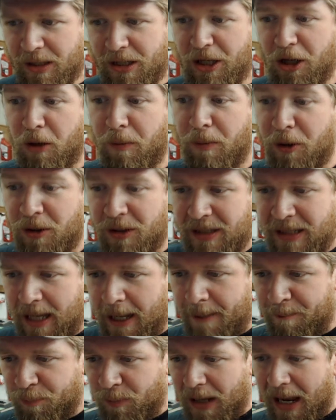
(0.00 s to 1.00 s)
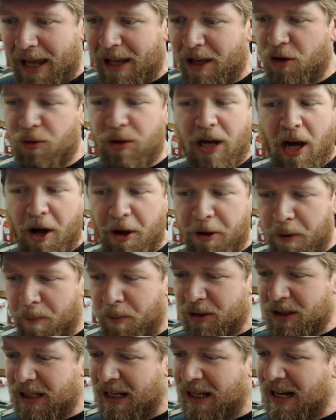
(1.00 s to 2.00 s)
Gilbert said, I agree one hundred
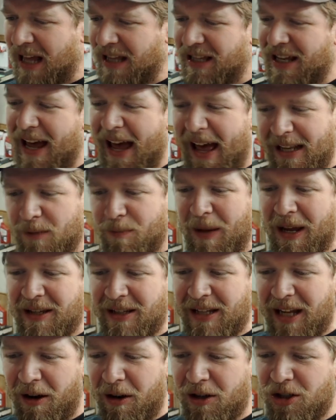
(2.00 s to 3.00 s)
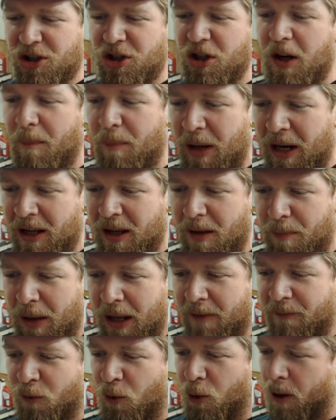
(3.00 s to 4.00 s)
percent, and yes, Pantera should have been in the
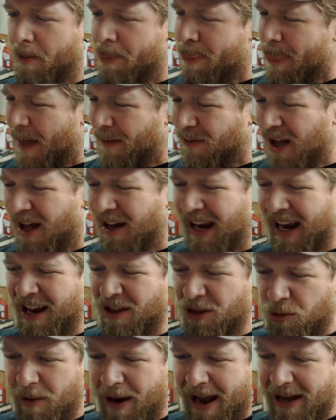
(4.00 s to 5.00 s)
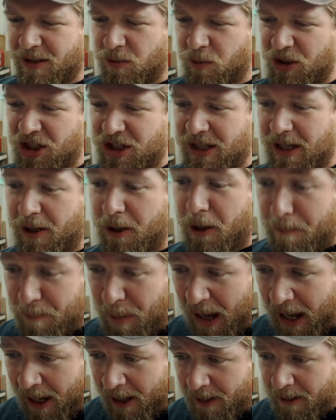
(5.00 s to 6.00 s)
Big Four, not Anthrax, which is a good
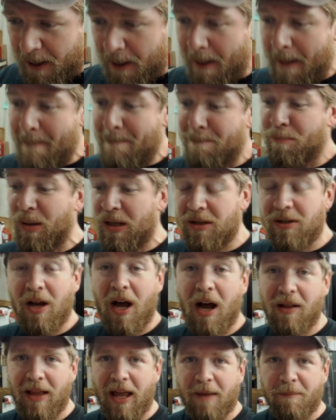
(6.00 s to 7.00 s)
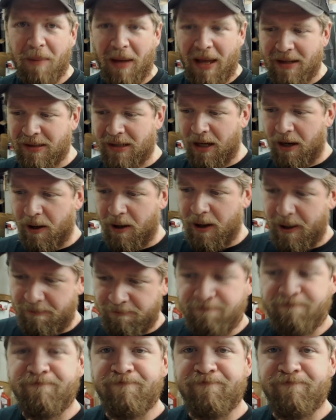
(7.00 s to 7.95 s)
band, but not like Pantera.